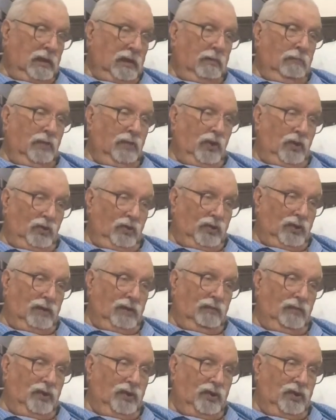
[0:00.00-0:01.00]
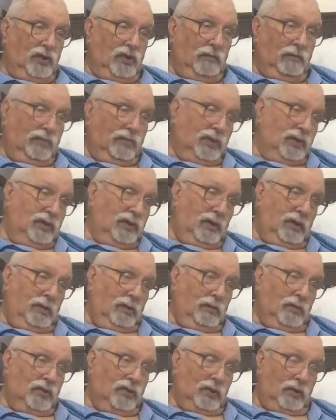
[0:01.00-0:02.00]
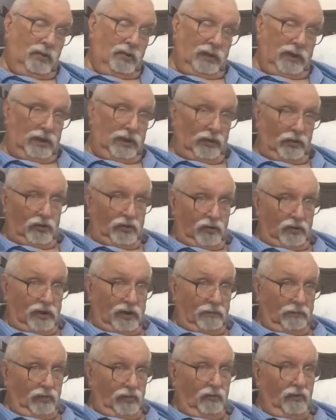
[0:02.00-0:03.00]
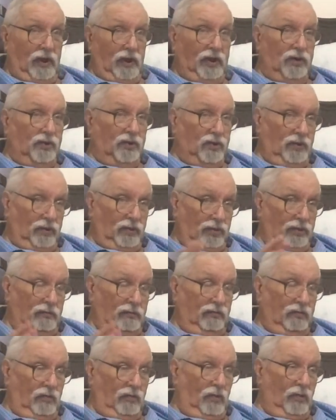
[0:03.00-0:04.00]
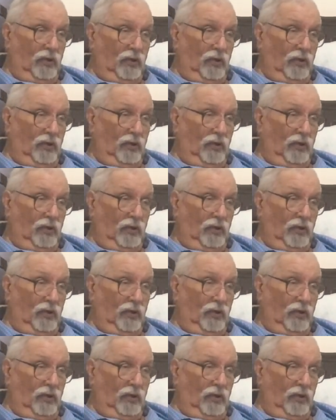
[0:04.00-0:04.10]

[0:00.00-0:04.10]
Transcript: Because every ship that I was on in the Tramper range, not the Royal